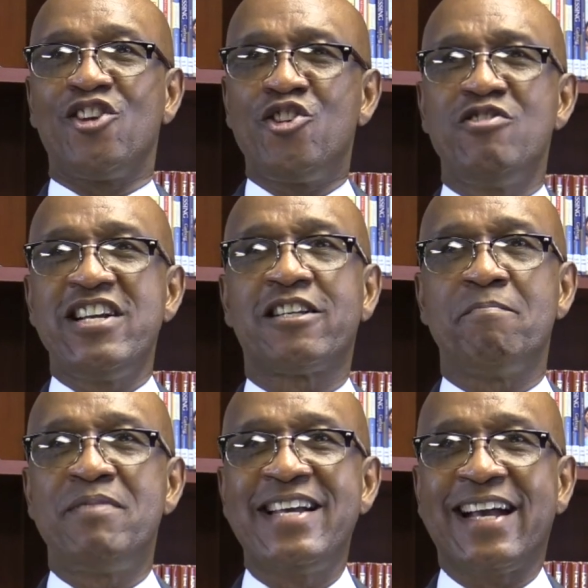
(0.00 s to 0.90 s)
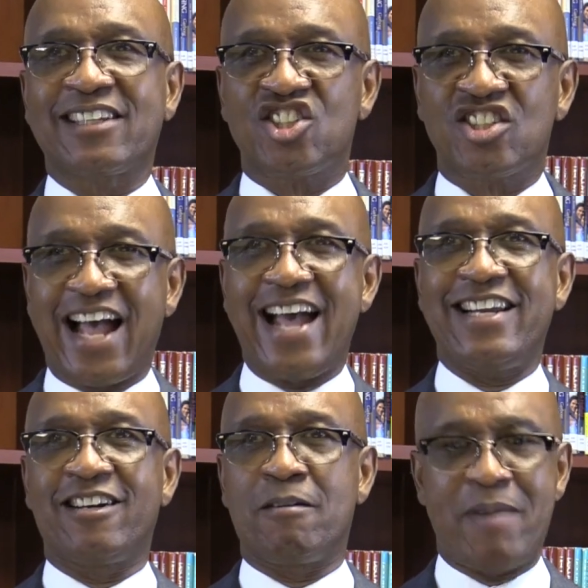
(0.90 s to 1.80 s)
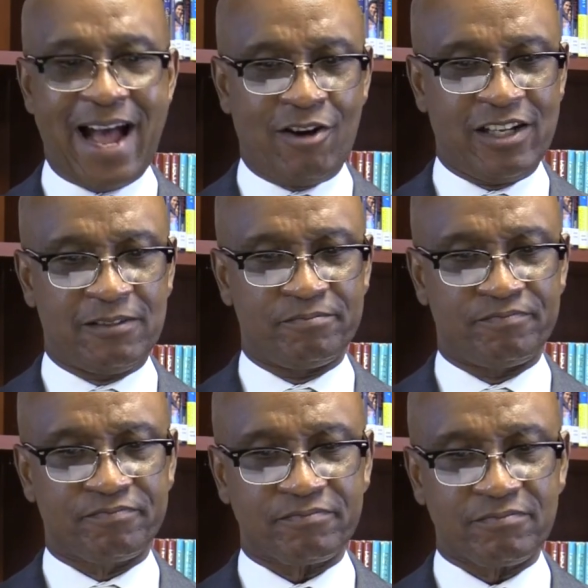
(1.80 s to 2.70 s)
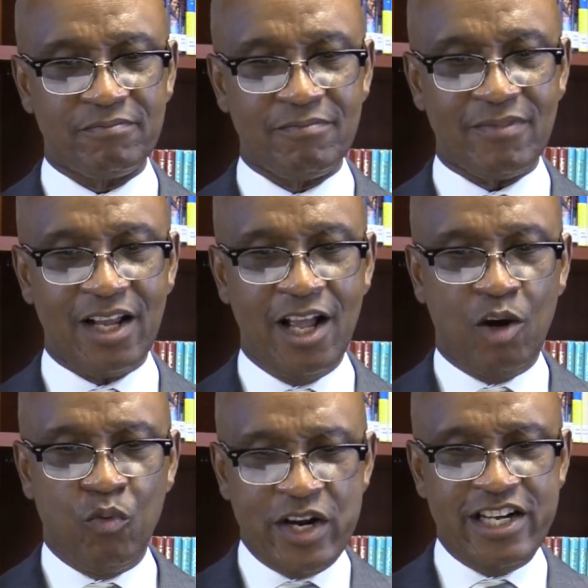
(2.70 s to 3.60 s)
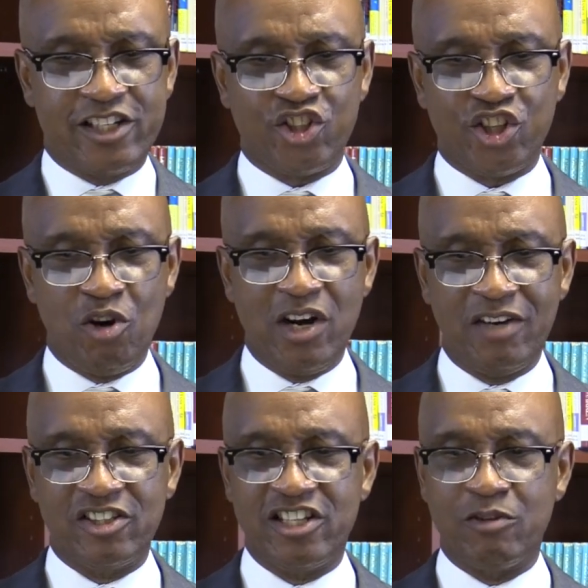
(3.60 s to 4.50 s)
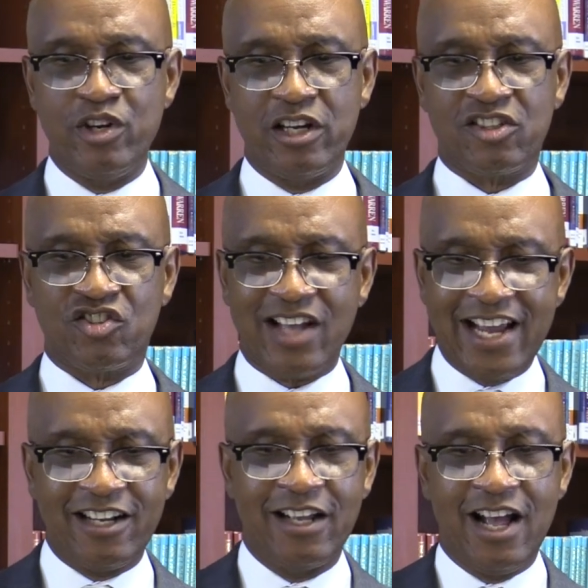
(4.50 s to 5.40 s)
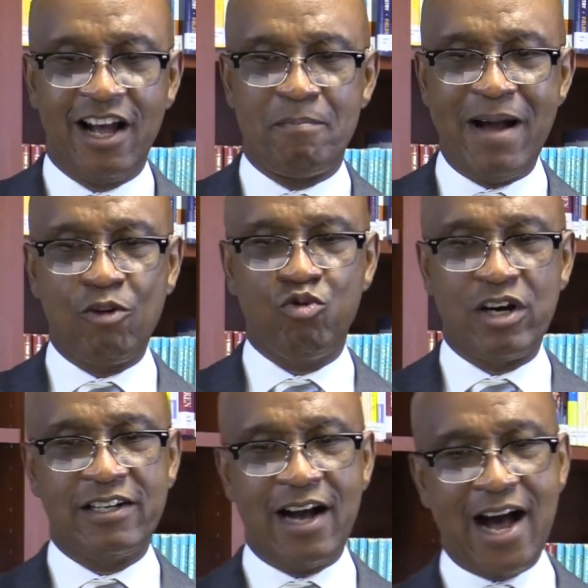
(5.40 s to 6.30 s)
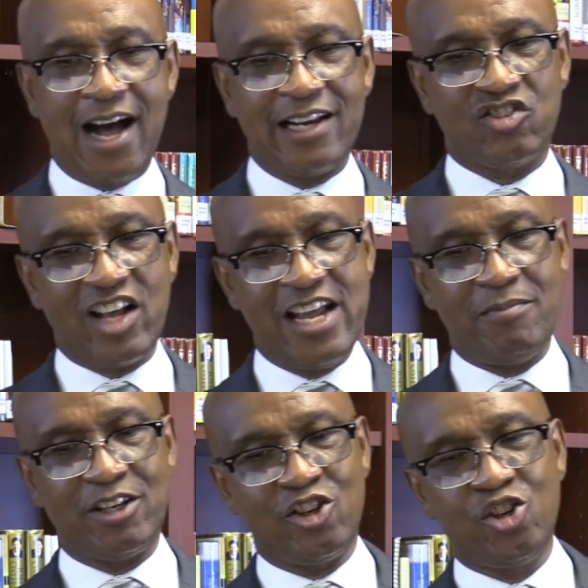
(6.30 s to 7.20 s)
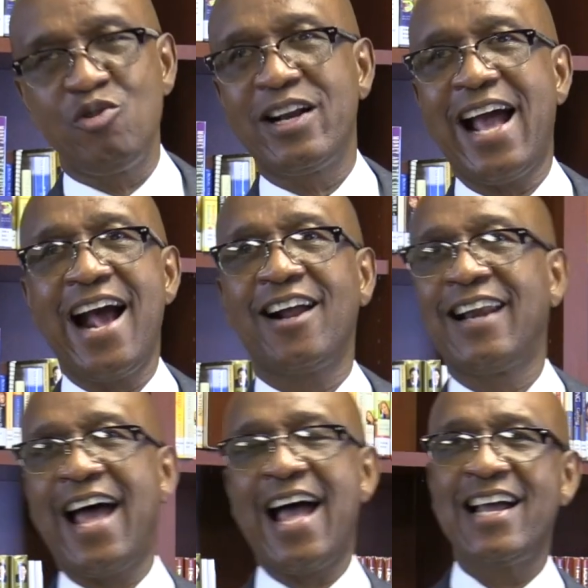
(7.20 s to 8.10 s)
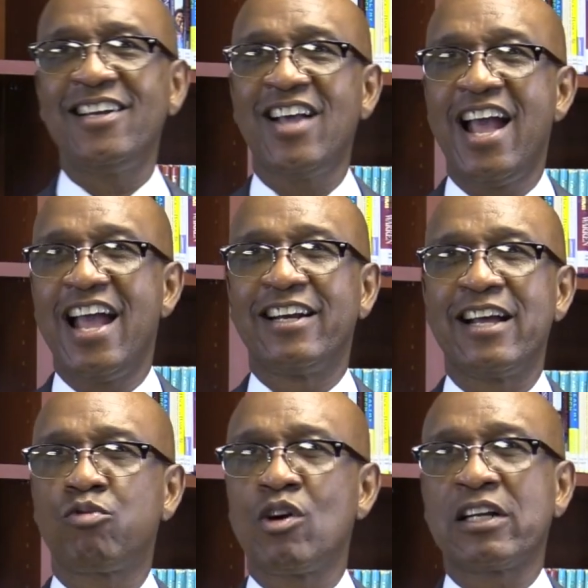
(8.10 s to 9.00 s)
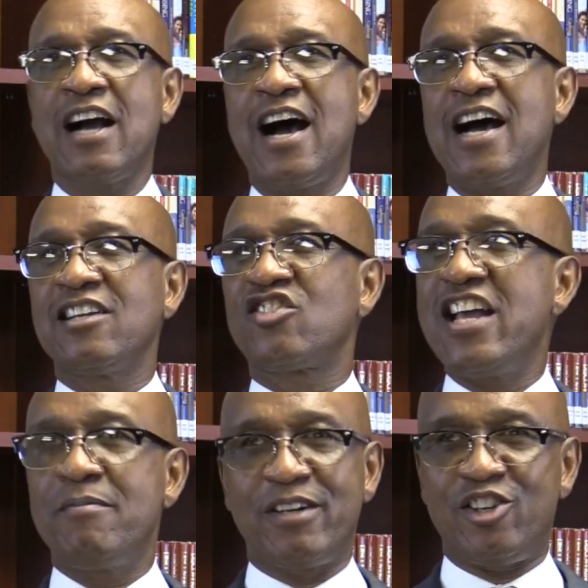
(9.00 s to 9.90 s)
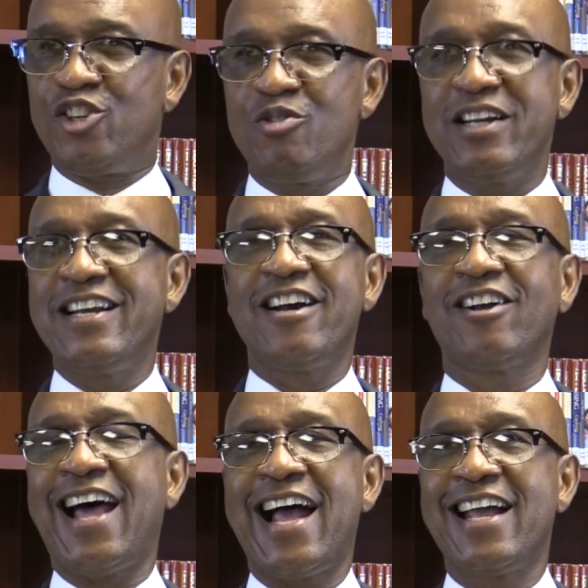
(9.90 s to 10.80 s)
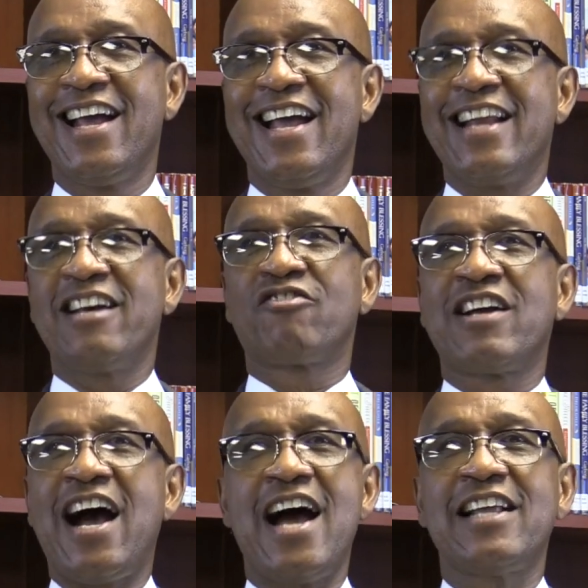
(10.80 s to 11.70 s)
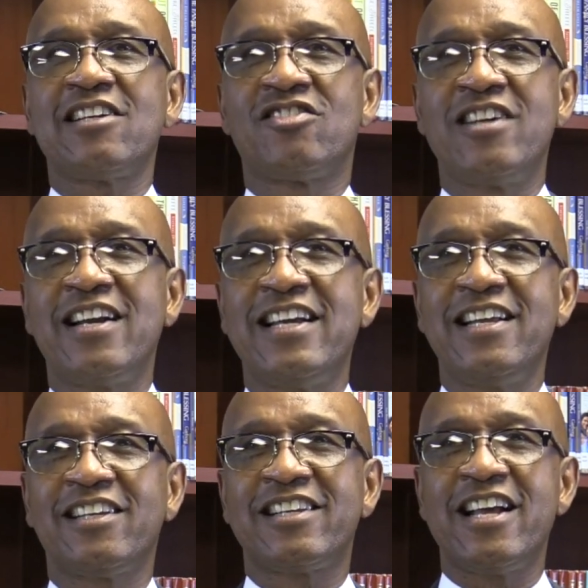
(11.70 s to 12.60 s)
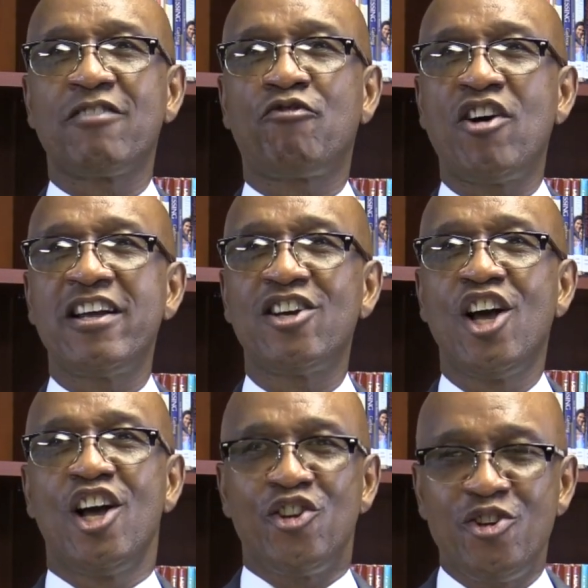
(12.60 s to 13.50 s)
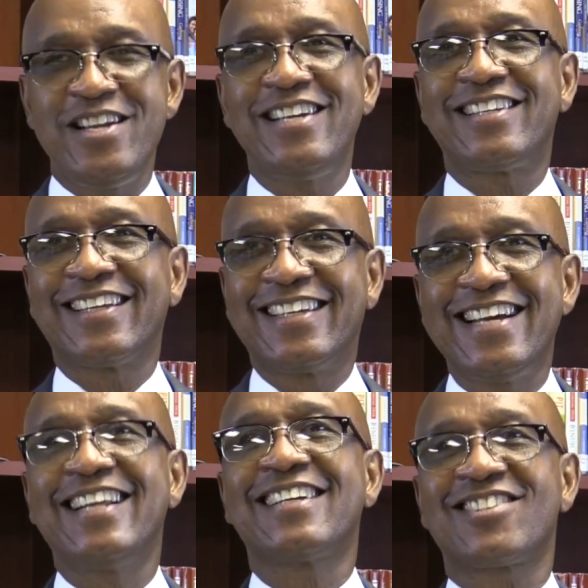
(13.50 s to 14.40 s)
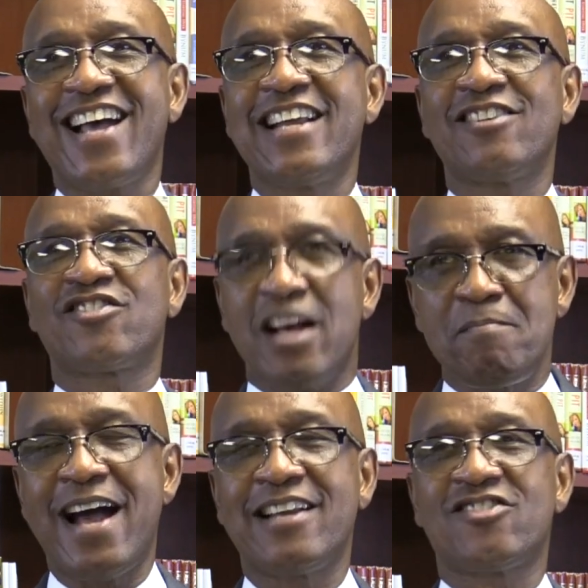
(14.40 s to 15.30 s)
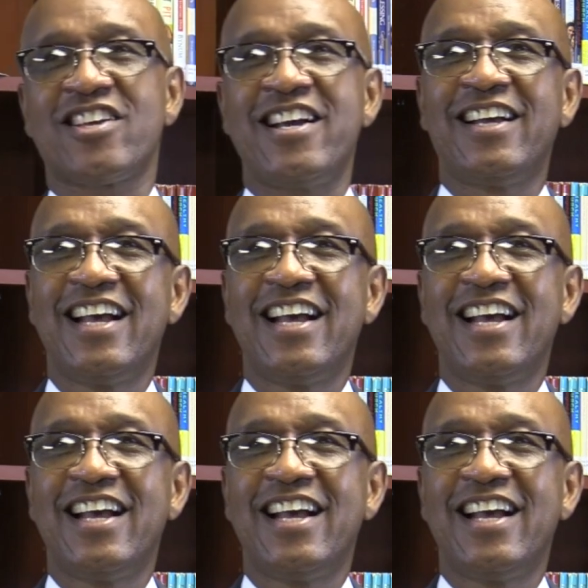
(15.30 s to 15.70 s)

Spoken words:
you need to be excited about it. We need to show others that we're excited about what God is able to do in our life and that what God is able to do in their life. And if God has done anything for you, you need to get excited. Somebody said,